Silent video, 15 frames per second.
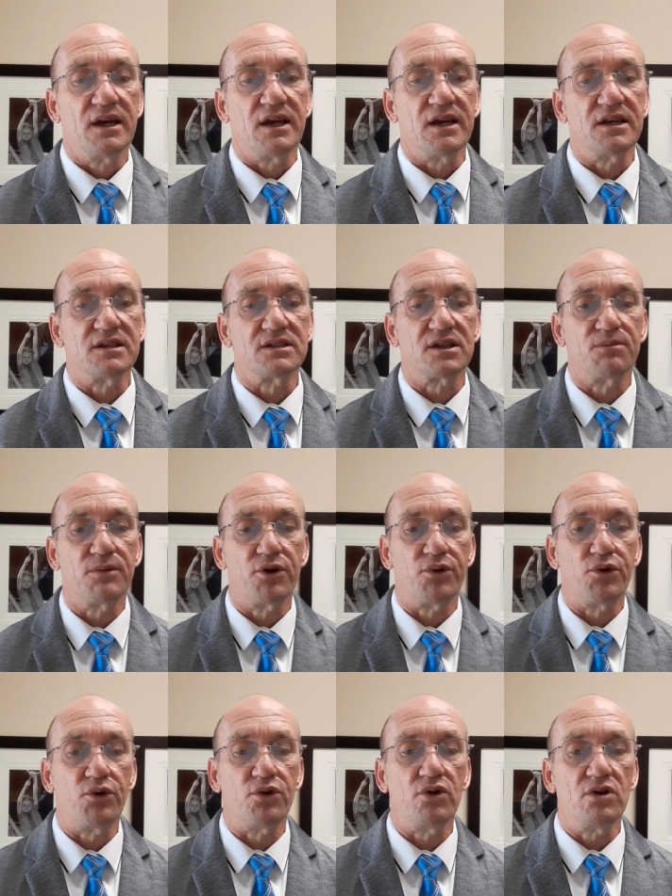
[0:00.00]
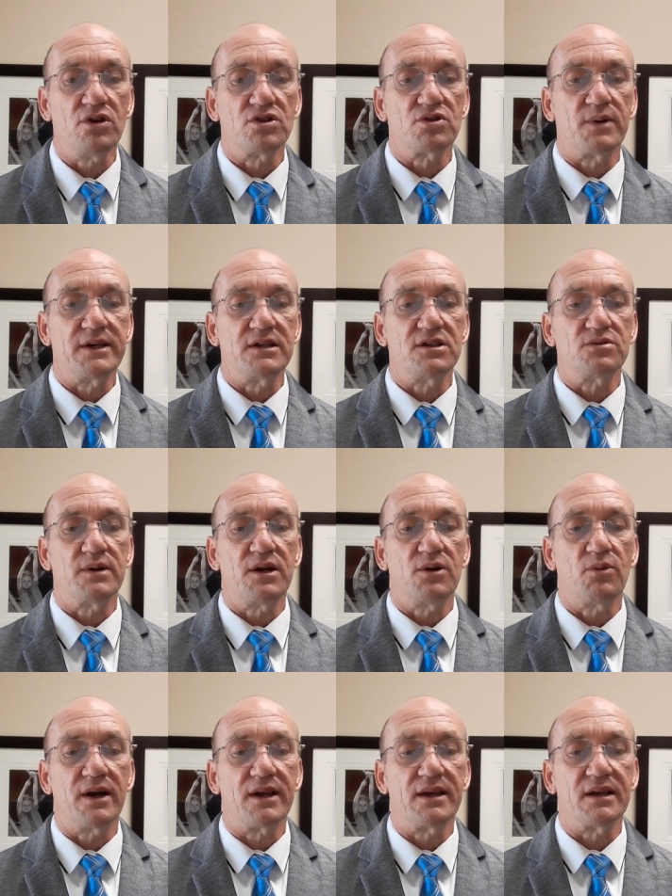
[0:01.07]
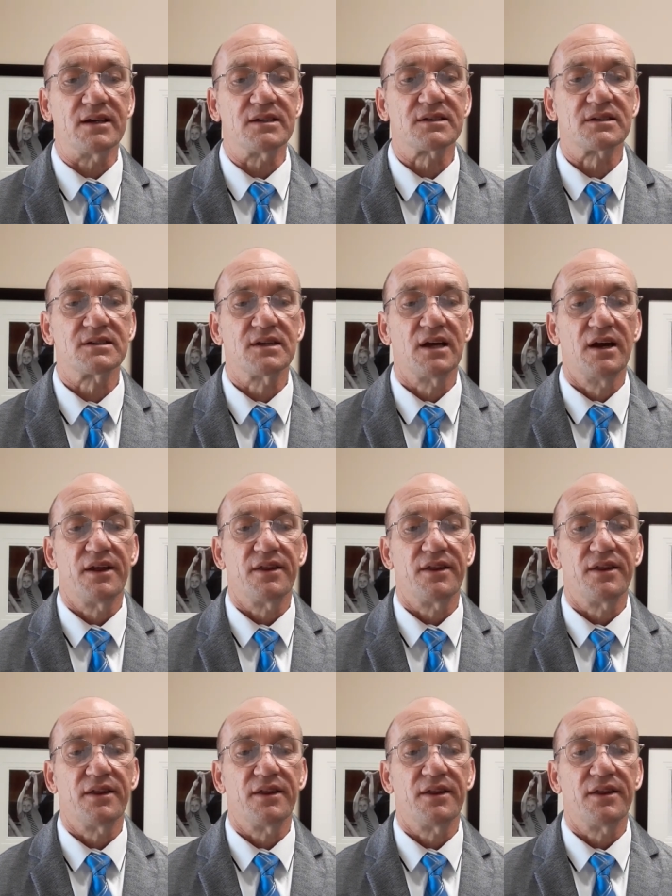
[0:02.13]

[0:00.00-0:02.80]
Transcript: It is the maroon 2021 discs